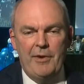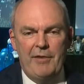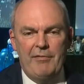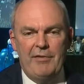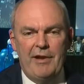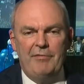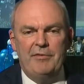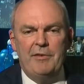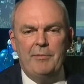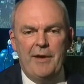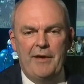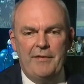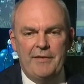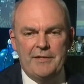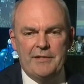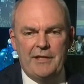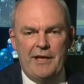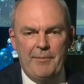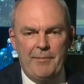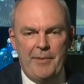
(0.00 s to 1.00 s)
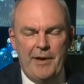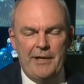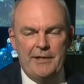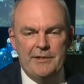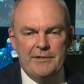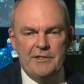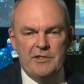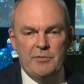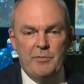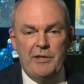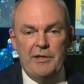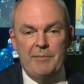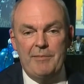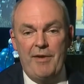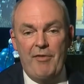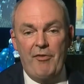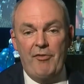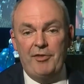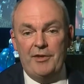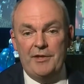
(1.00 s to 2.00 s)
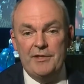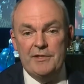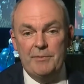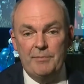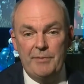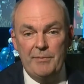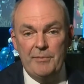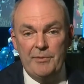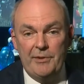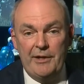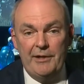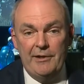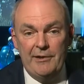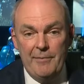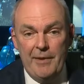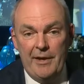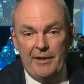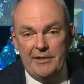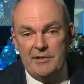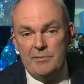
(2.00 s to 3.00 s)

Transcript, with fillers: What I've loved about this campaign is it's been about the things that people care about.